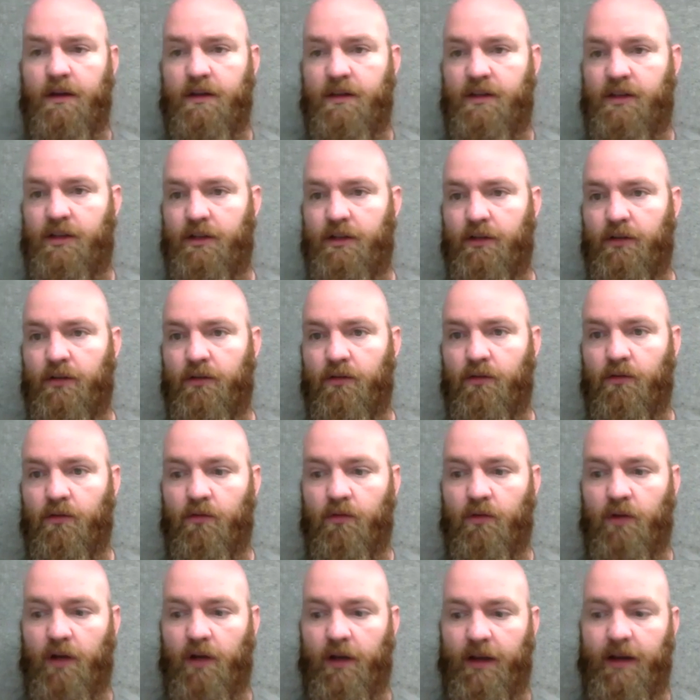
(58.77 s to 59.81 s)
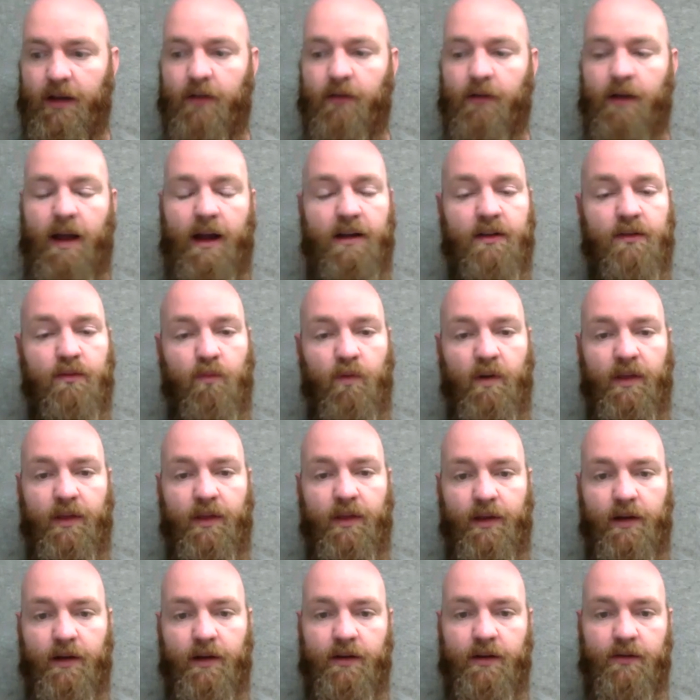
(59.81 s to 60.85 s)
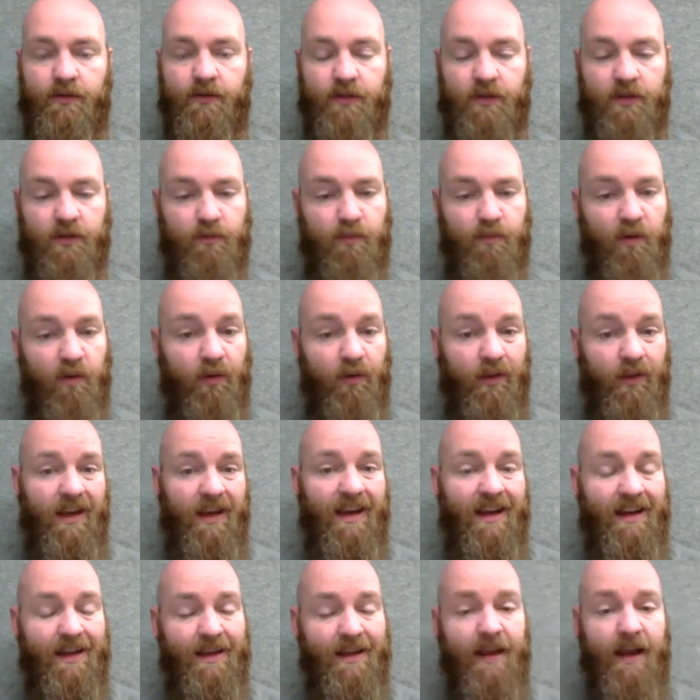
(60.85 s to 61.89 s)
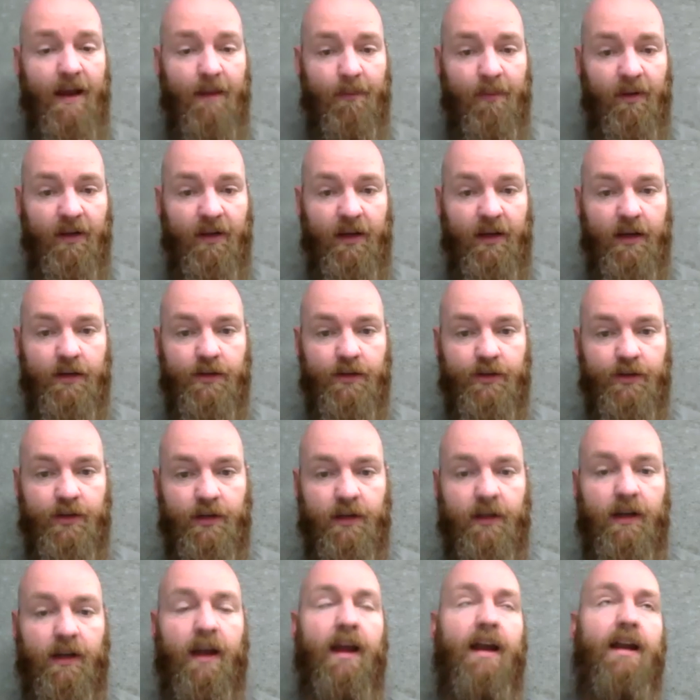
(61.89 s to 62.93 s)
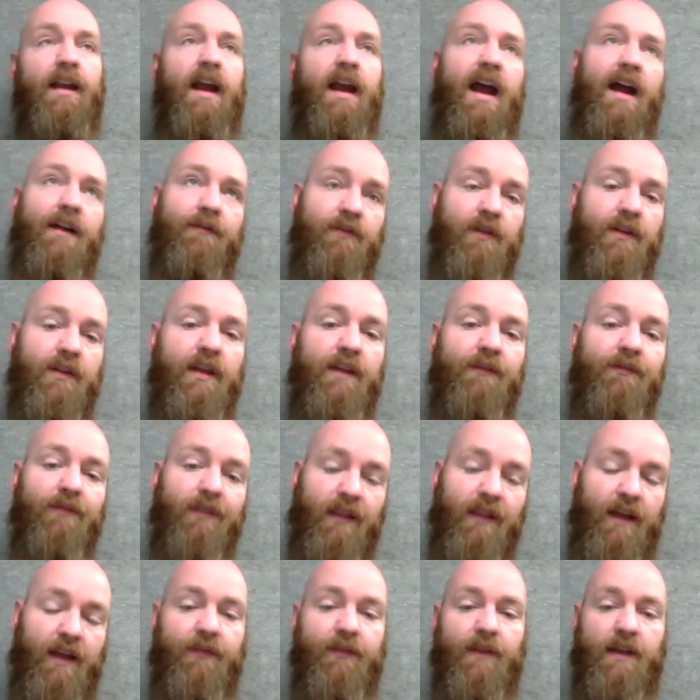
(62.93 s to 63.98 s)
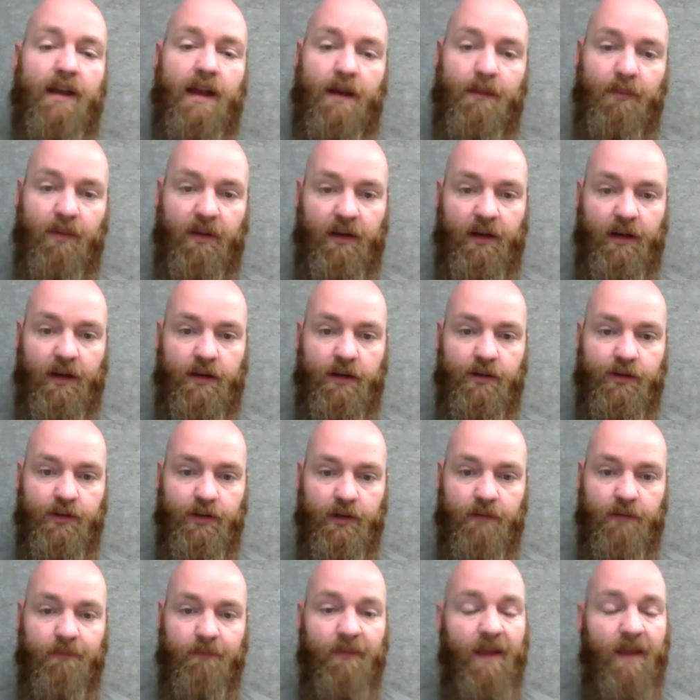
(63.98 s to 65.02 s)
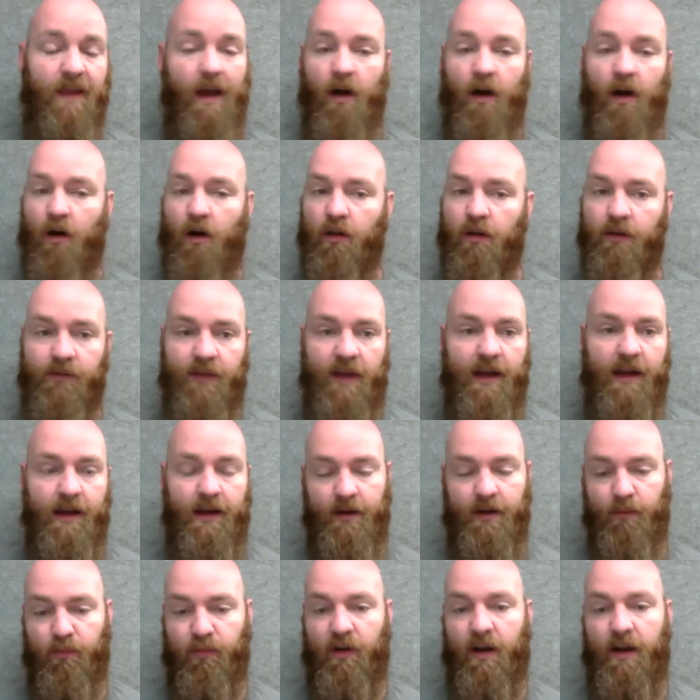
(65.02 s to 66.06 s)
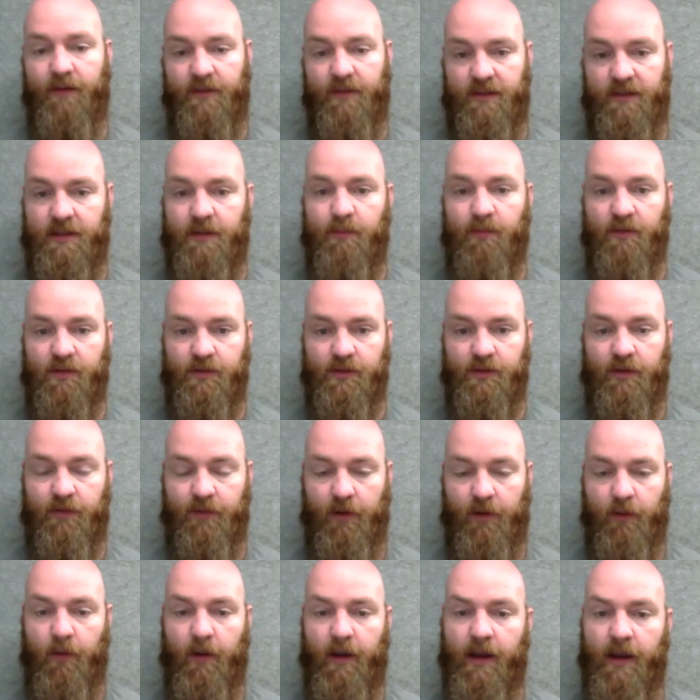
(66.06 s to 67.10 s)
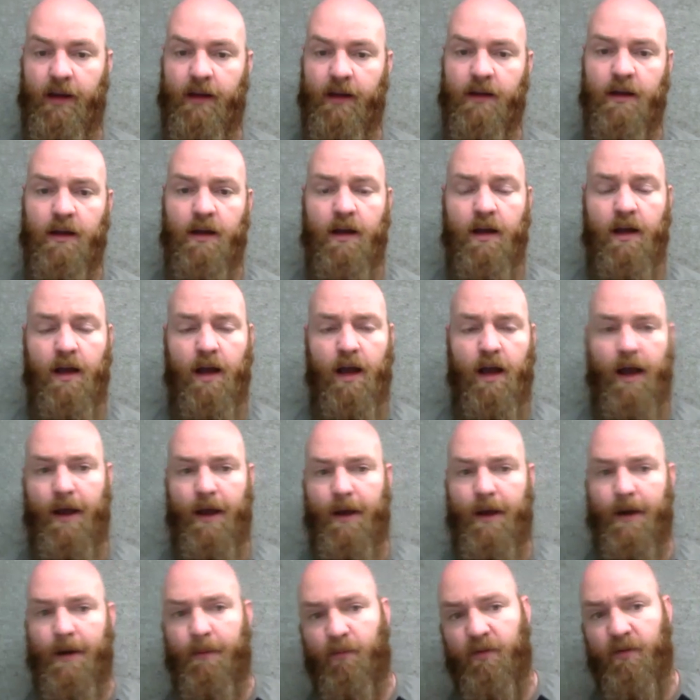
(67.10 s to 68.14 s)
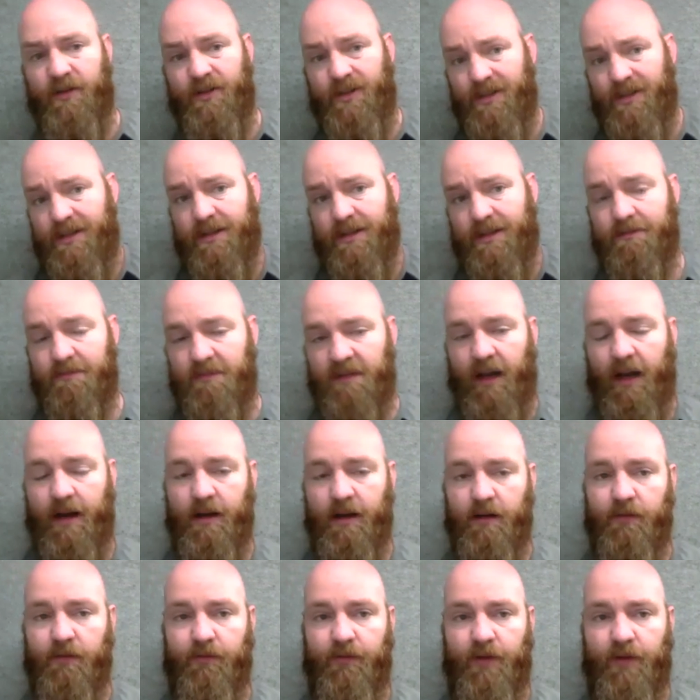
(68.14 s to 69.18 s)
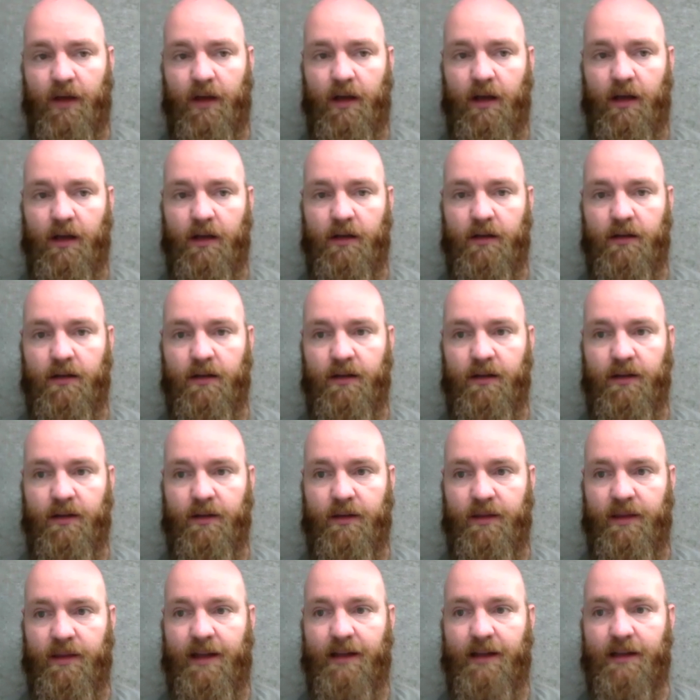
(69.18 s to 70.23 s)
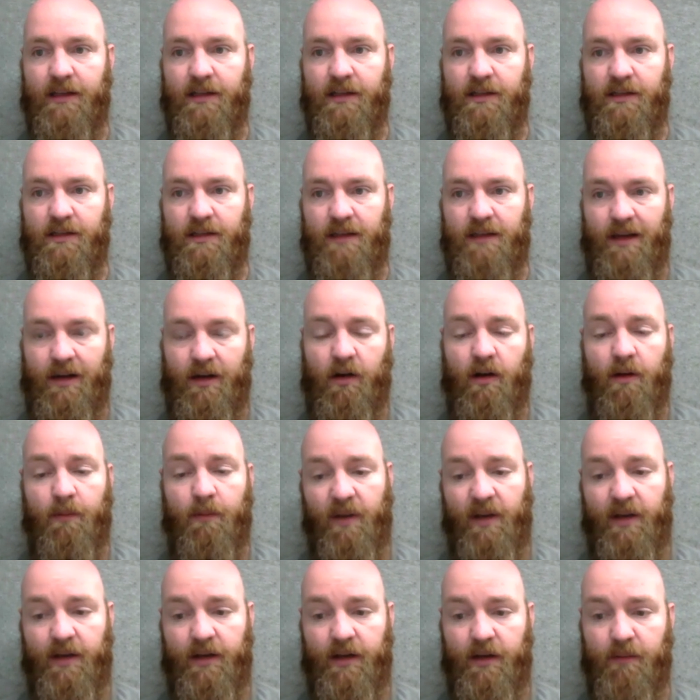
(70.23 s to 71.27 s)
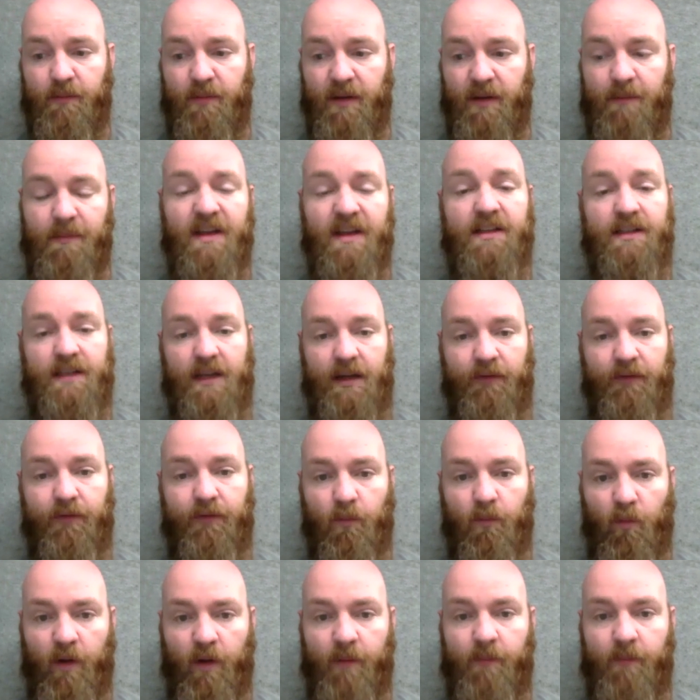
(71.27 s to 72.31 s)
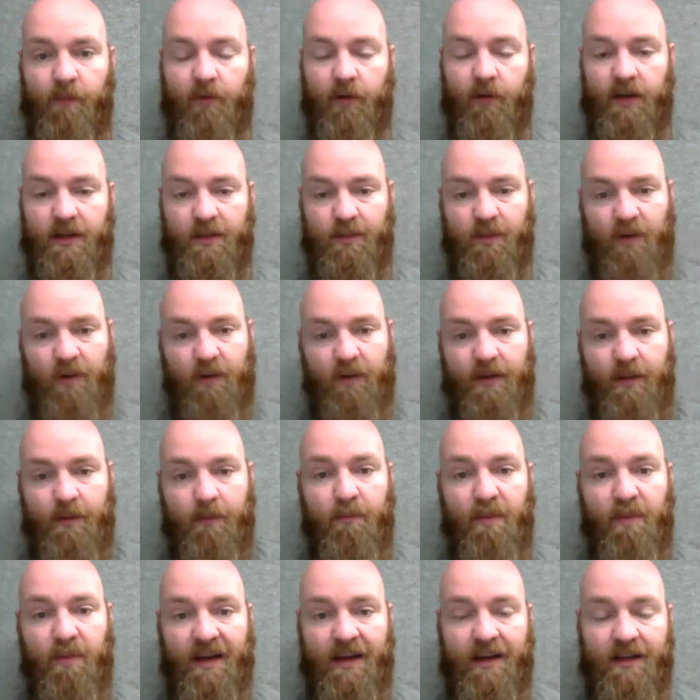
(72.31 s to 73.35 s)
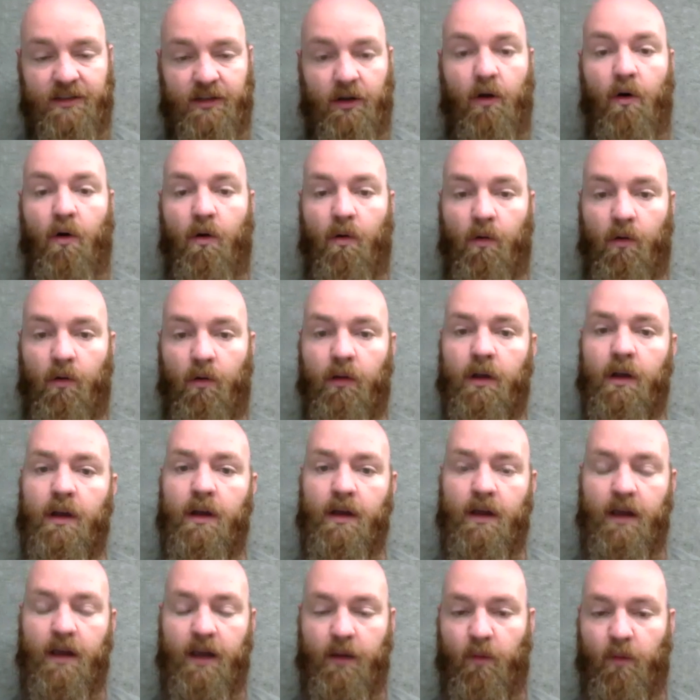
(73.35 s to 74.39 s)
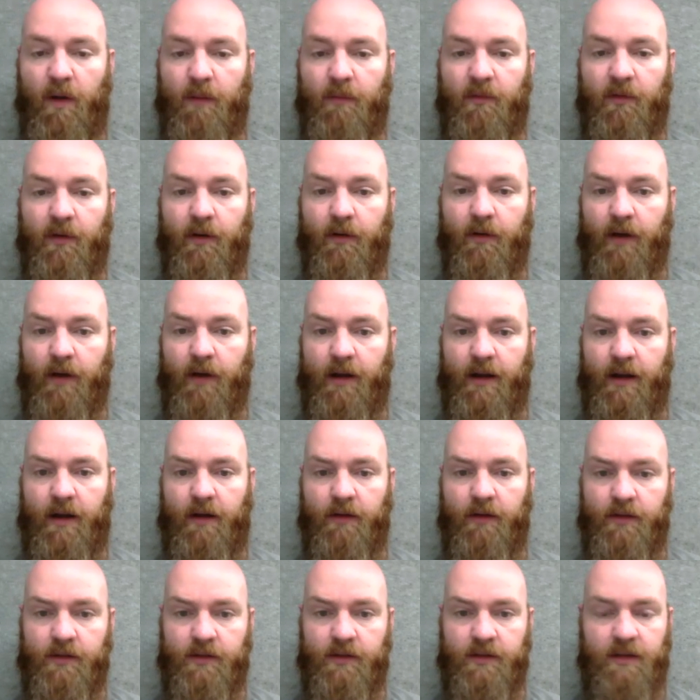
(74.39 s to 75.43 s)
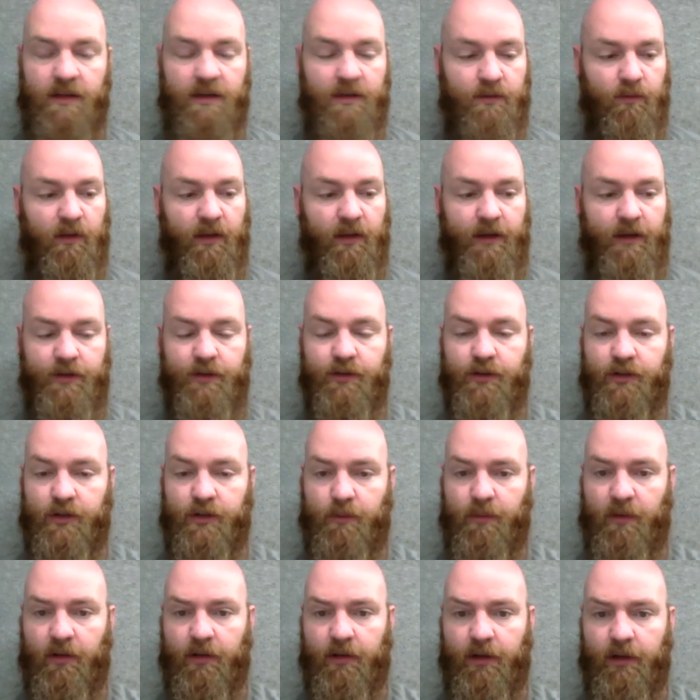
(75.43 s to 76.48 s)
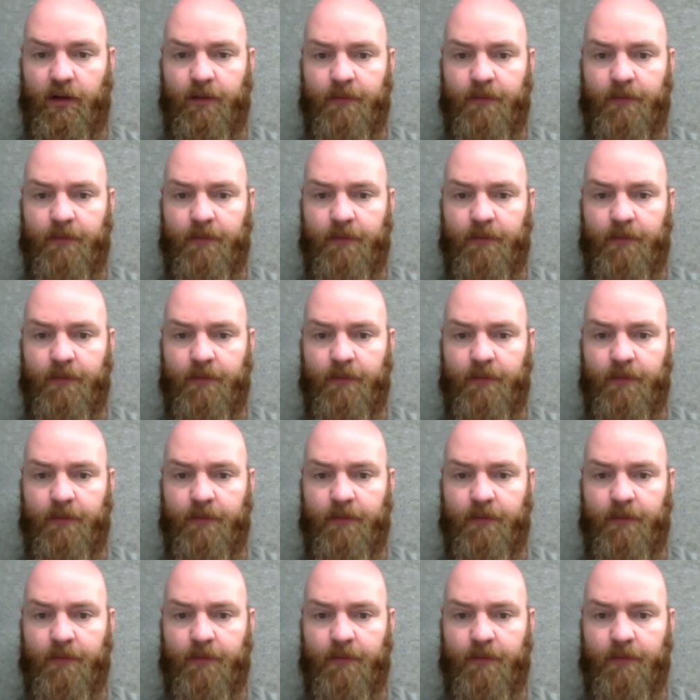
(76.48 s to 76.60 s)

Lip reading: to interact with their users both in the application and after they've left the application. All of that in a privacy preserving way, which is kind of the thing that's, in our opinion, been missing from Web3. It's probably the biggest hole in Web3 right now is relationship building.